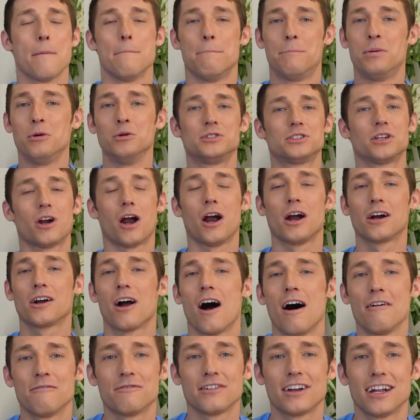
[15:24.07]
boosted our
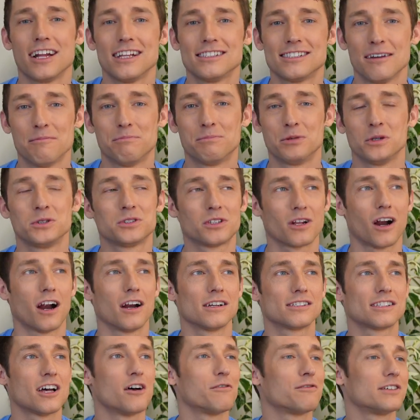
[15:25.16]
confidence, it boosted our
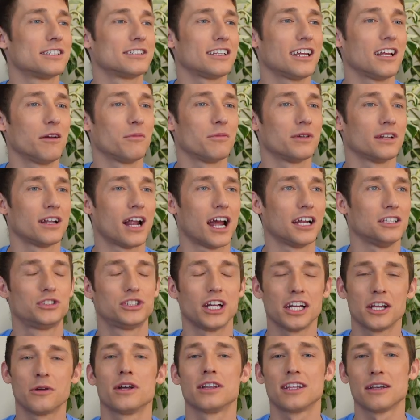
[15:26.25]
self-esteem, and I
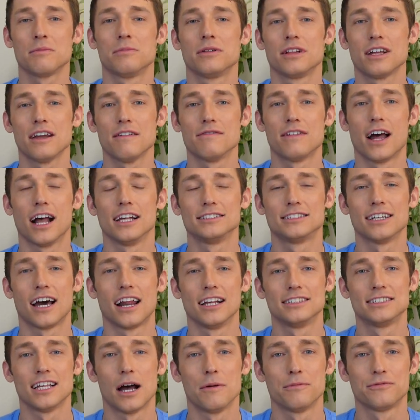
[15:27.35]
genuinely believe that set
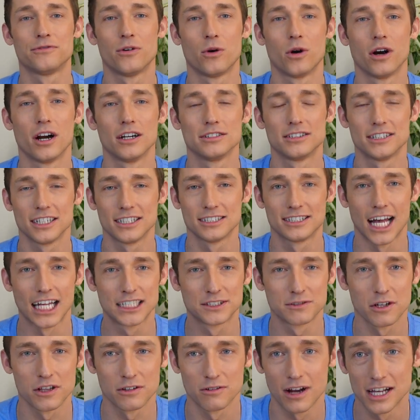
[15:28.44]
us up for success
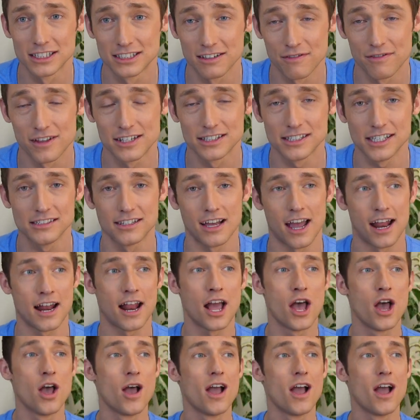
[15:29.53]
for the rest of the season.